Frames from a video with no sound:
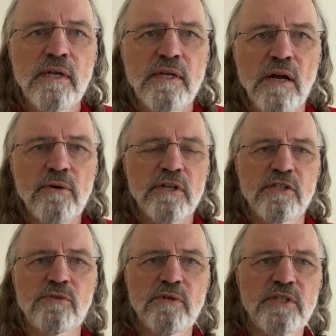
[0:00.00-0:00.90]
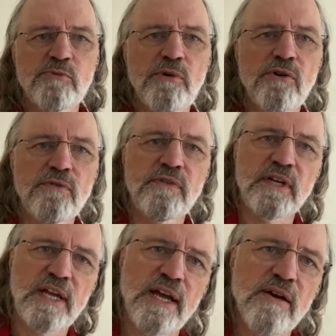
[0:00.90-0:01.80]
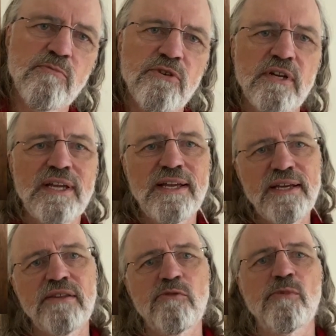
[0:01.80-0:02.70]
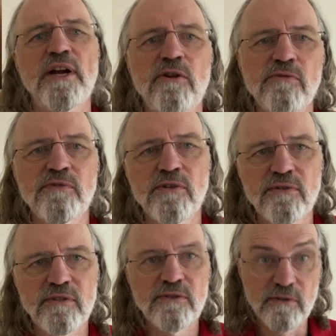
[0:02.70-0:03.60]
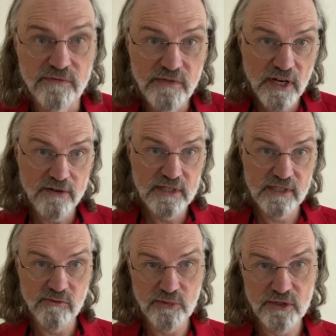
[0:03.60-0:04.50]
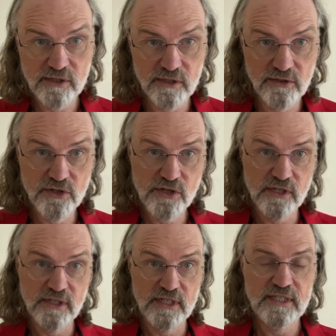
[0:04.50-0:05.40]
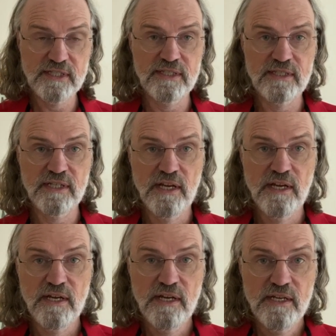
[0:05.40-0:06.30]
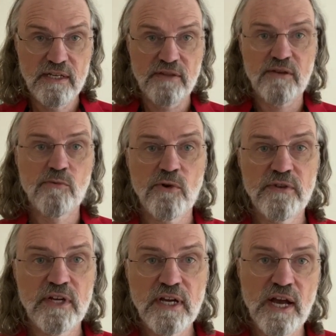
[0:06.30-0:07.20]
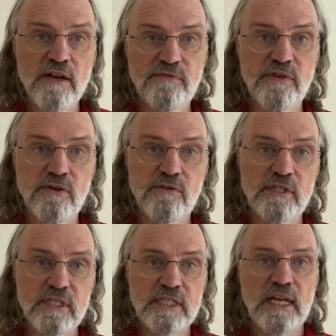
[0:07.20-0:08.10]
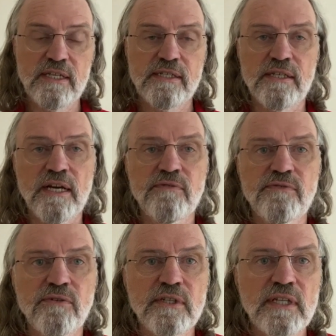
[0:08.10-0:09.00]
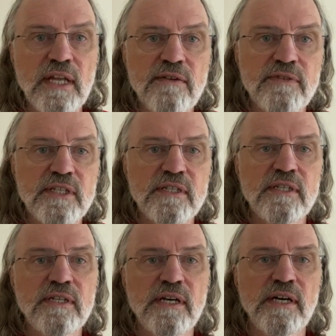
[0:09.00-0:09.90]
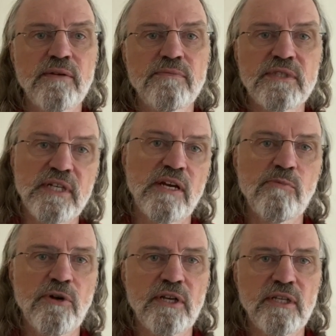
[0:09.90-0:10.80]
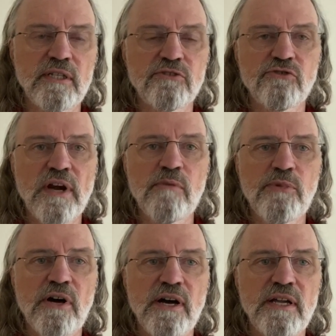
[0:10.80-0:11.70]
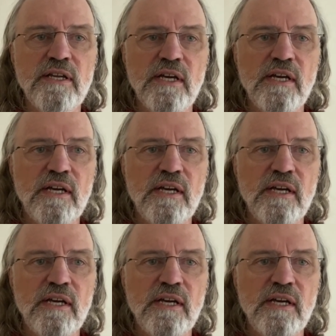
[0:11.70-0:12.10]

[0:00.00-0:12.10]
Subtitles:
Now we're going to switch both the camera and the microphone to a very simple solution. This is nothing more than an iPhone, in this case an iPhone 11, set up on a little tripod.